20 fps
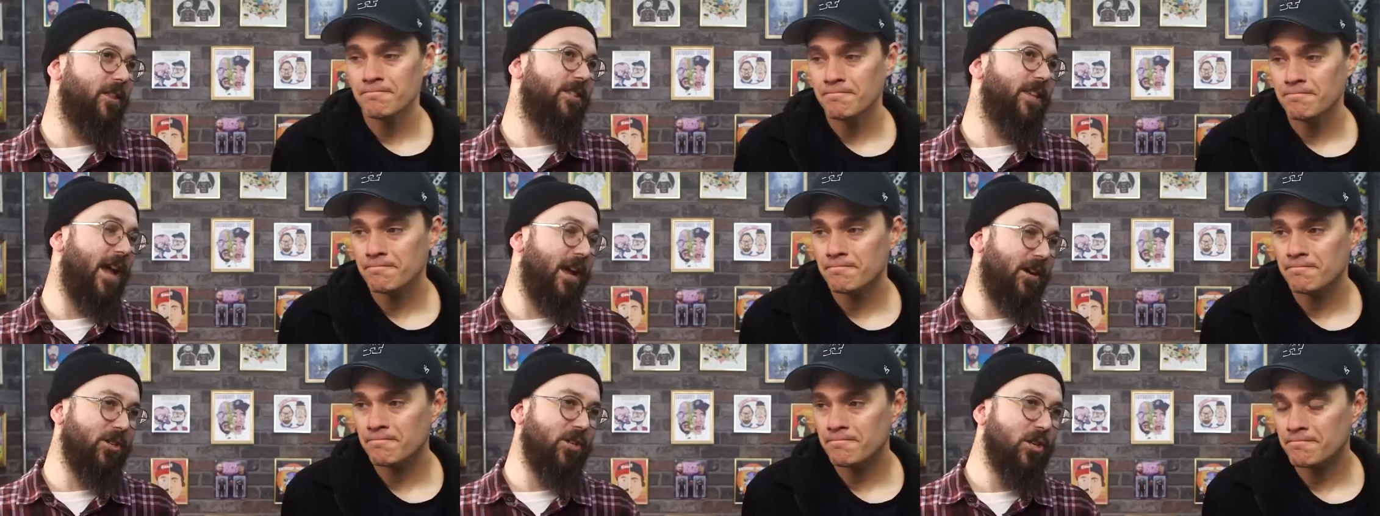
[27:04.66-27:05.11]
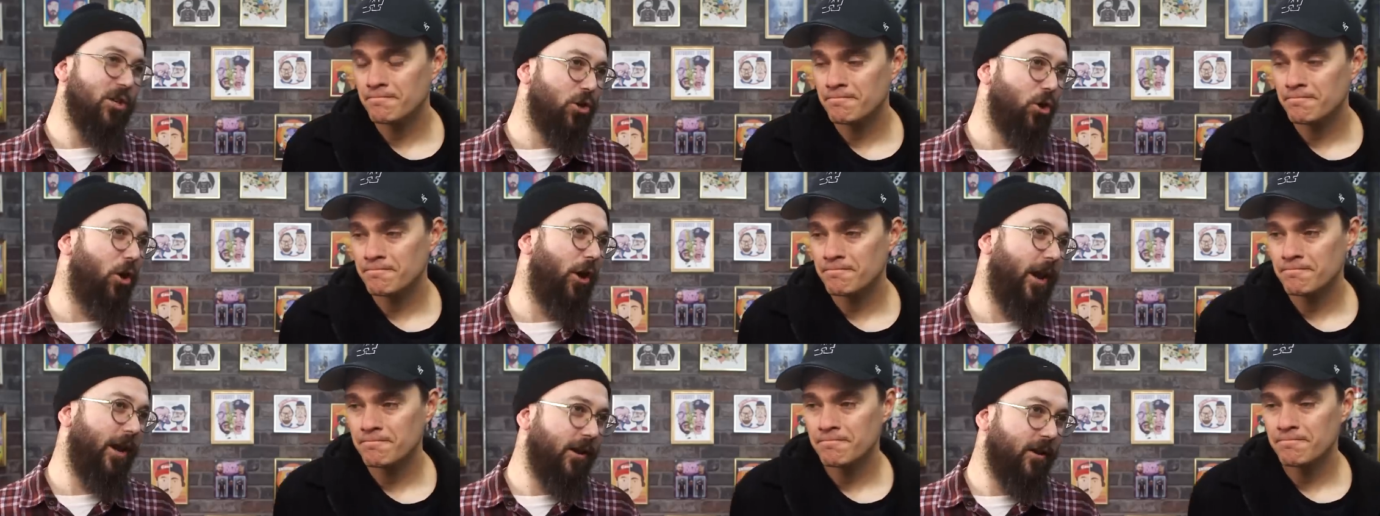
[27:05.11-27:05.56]
Speaker 1: that's actually
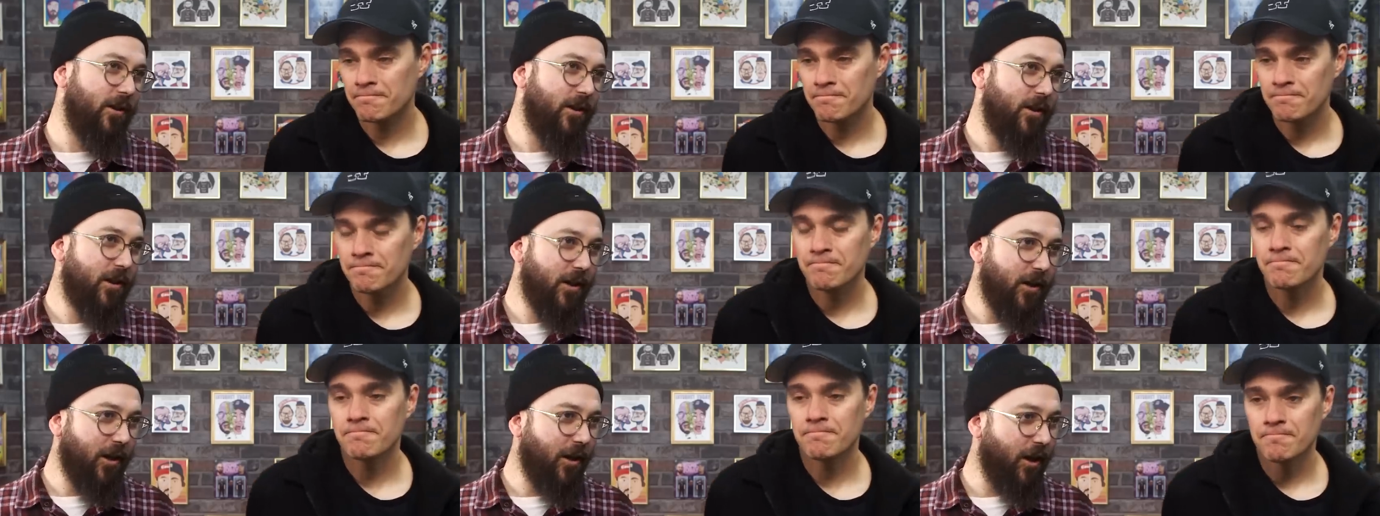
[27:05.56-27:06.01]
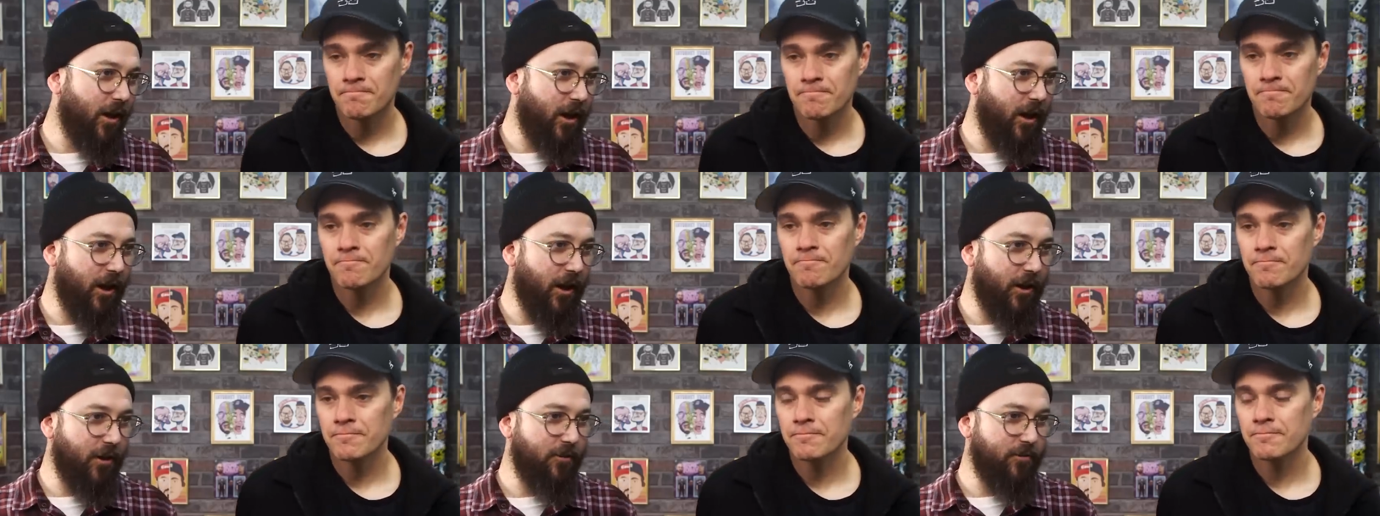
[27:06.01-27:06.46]
good
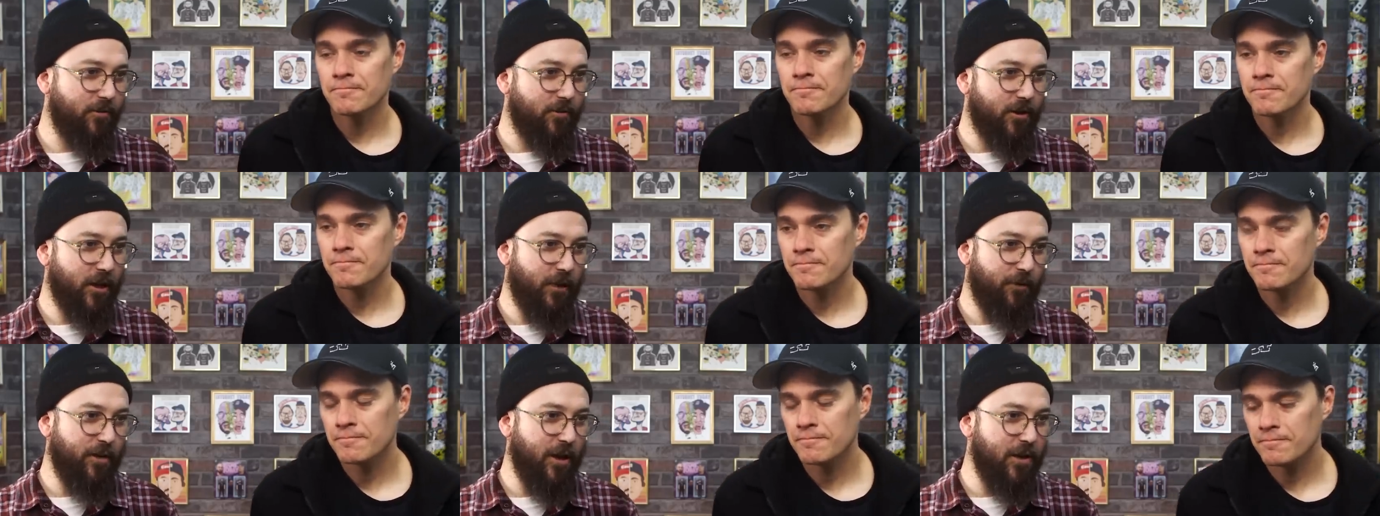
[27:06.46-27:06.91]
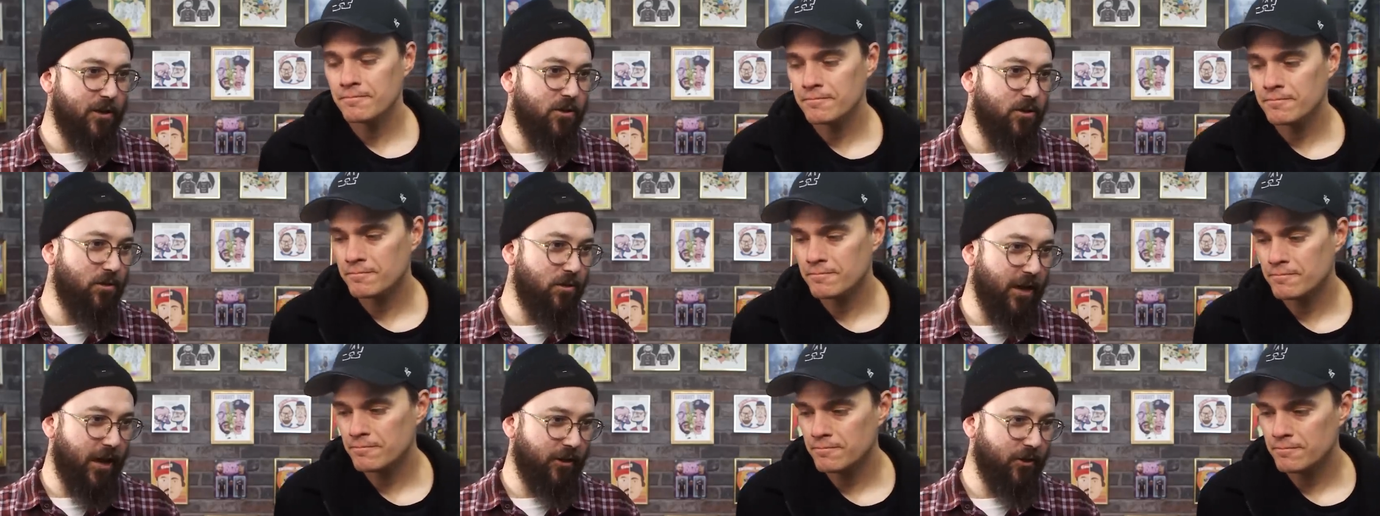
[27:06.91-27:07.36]
uh, if they
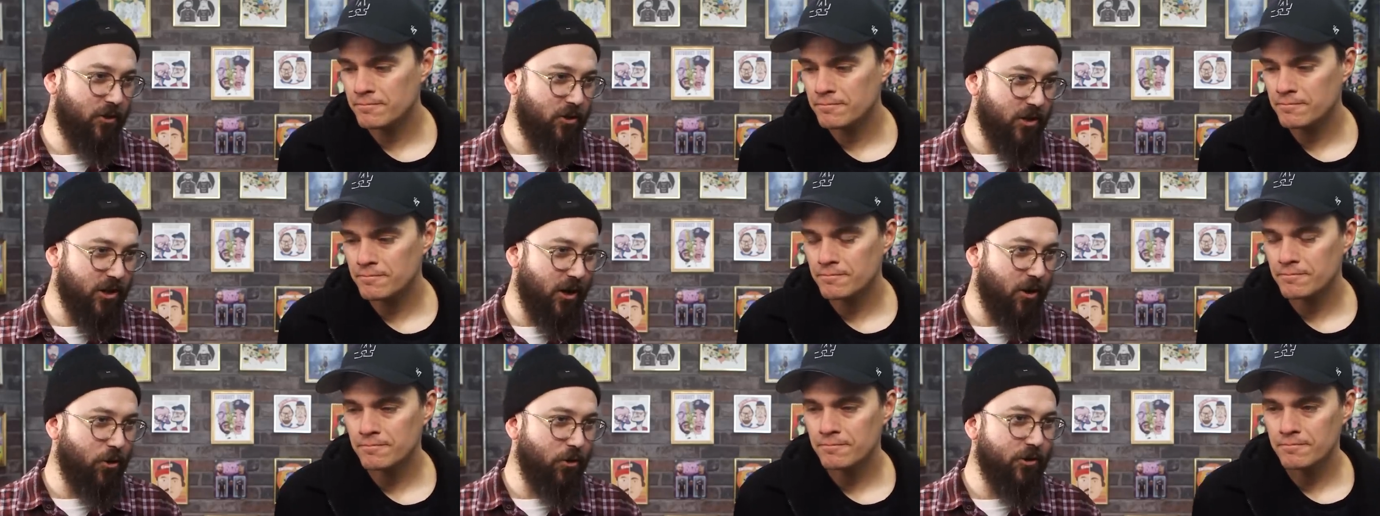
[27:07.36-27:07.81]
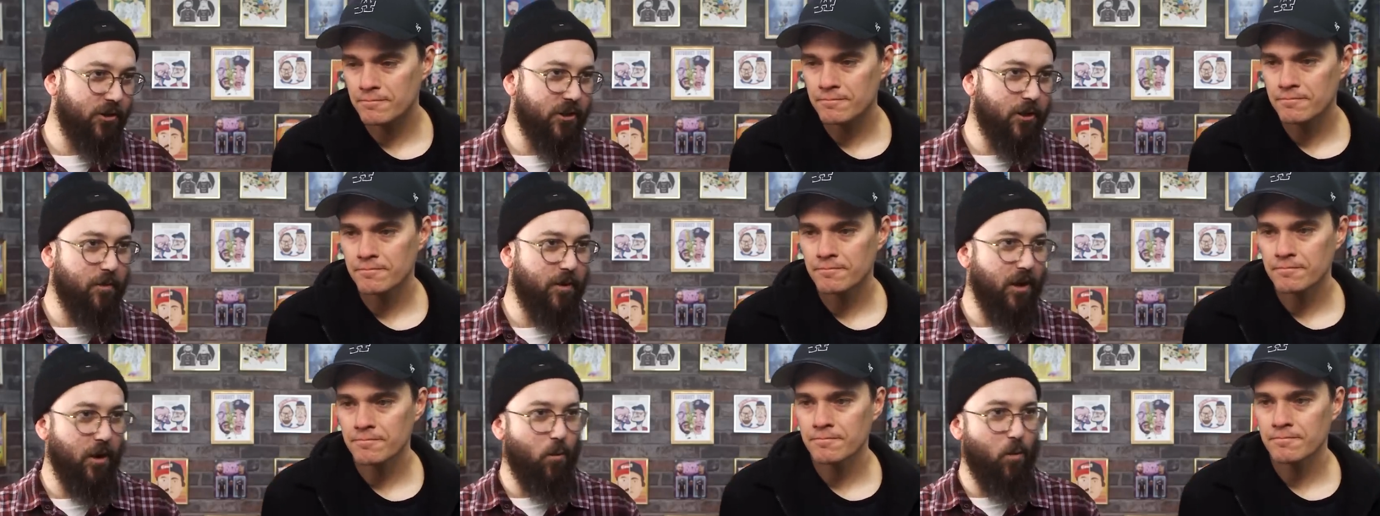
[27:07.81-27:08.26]
do that, their shareholders are
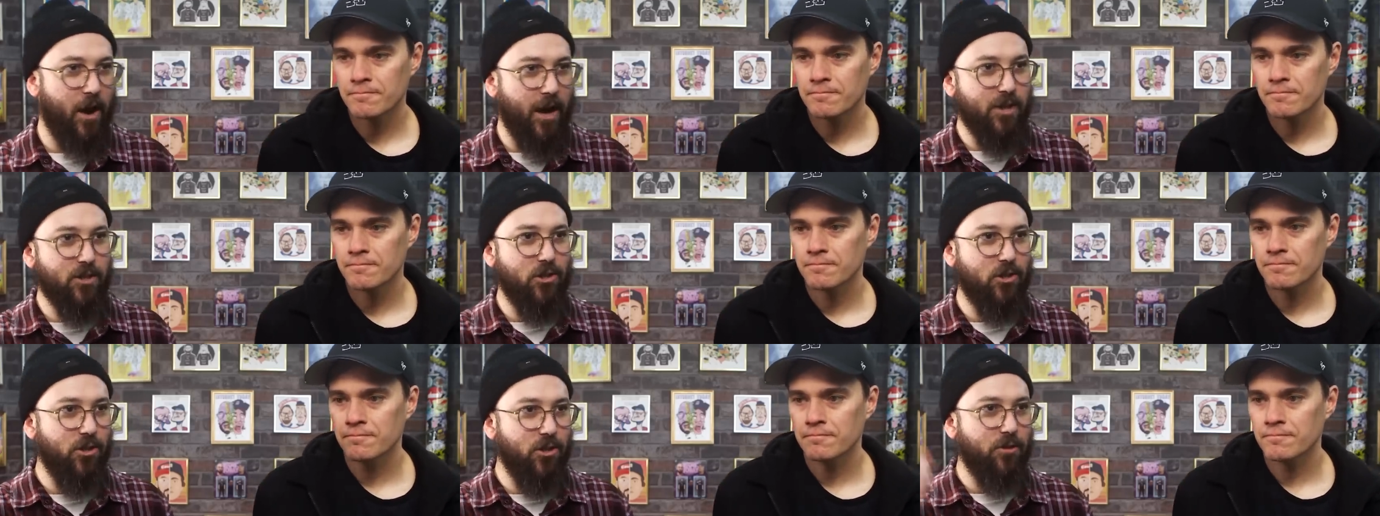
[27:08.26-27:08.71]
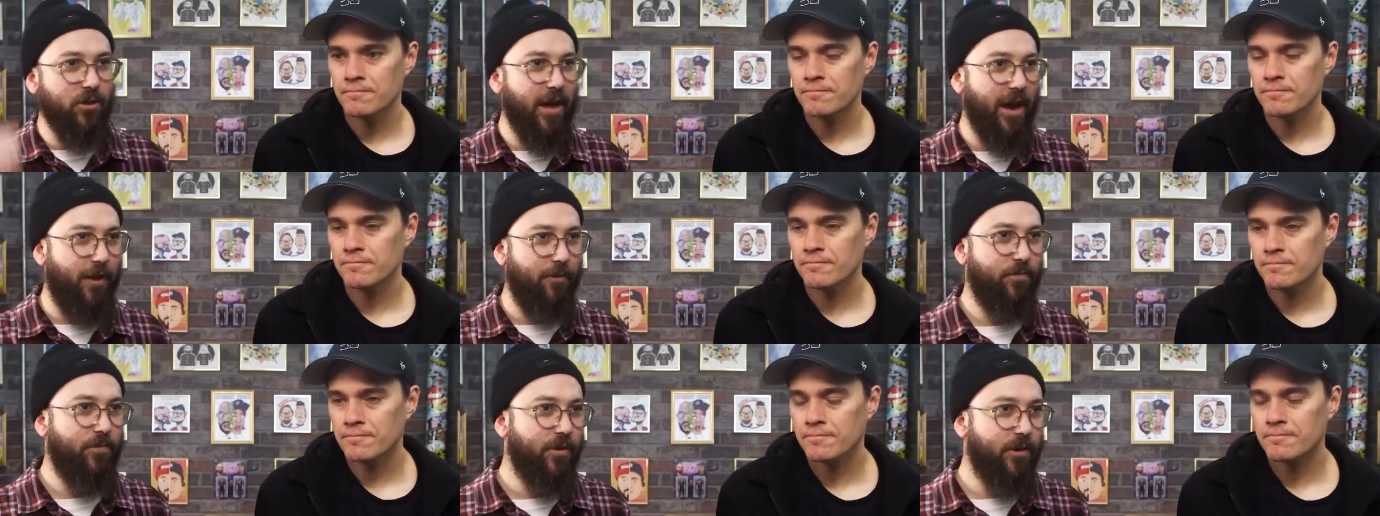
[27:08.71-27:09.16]
going to be like, why'd you do that?